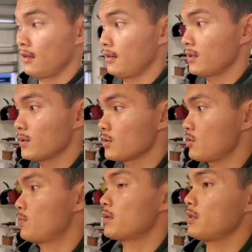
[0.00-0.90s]
It was
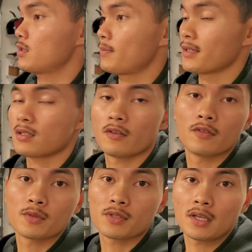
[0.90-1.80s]
pretty expensive. It
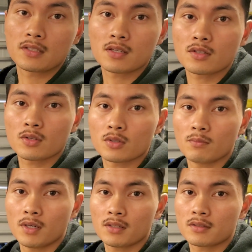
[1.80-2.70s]
was like
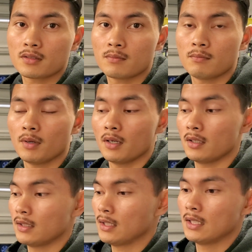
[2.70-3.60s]
$600, but
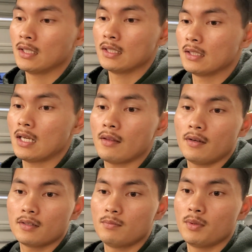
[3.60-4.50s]
now that
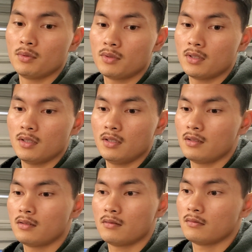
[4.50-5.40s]
it's boosted,
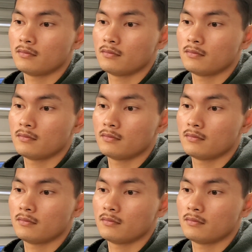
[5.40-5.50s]
it's